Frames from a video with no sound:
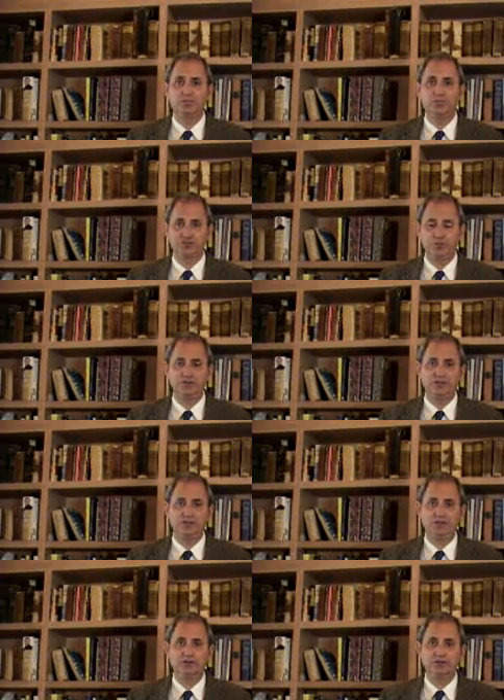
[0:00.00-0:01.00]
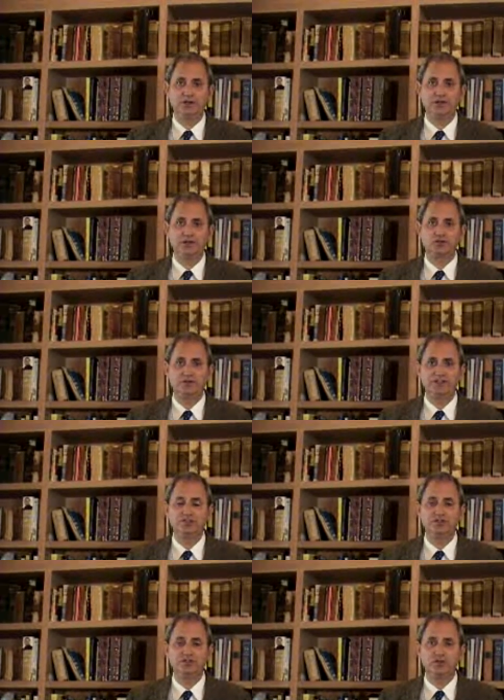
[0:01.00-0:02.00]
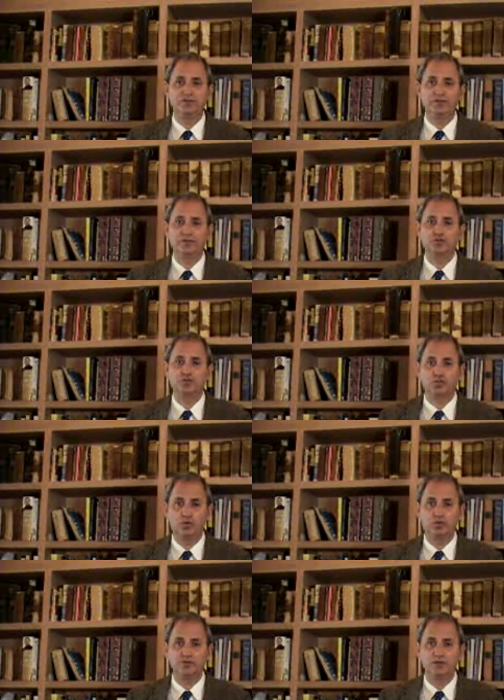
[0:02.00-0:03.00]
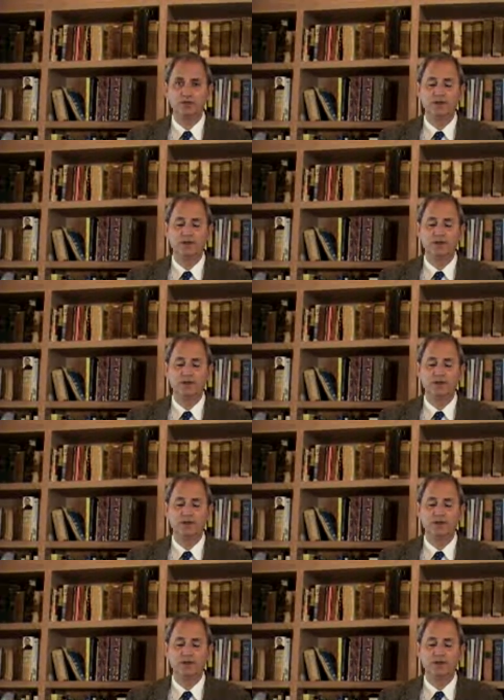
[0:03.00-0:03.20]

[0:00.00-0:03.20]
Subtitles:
much more detailed explanations of the various roles